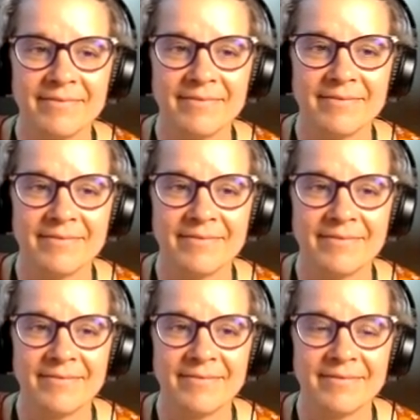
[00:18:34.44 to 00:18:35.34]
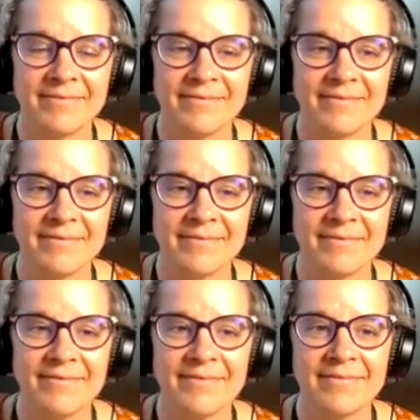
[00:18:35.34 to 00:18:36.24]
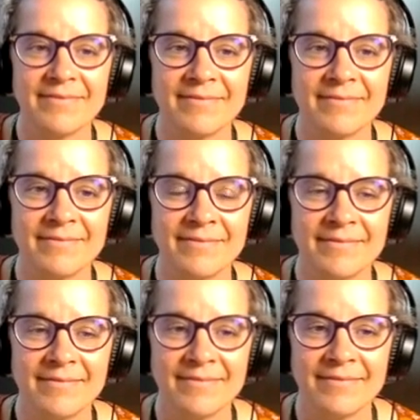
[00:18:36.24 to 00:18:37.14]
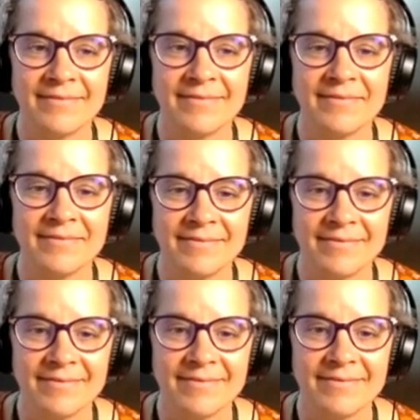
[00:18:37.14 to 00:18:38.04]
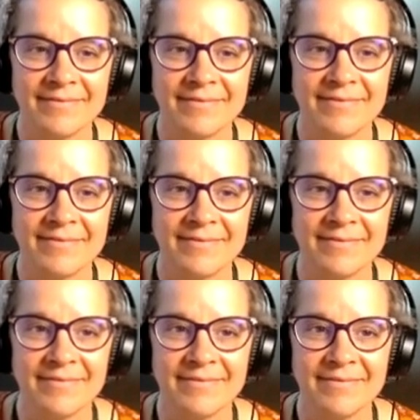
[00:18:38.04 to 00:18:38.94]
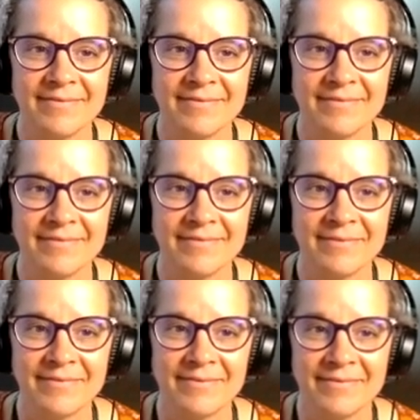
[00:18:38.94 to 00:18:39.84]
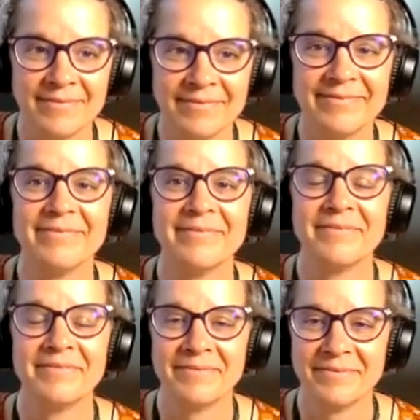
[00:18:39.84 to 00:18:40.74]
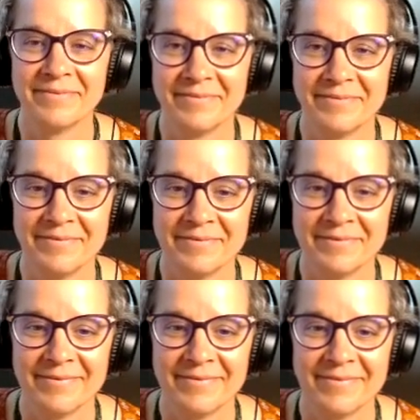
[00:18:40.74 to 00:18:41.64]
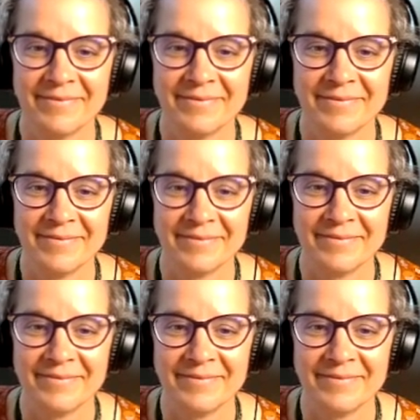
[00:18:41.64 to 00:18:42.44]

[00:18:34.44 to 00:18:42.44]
[no speech]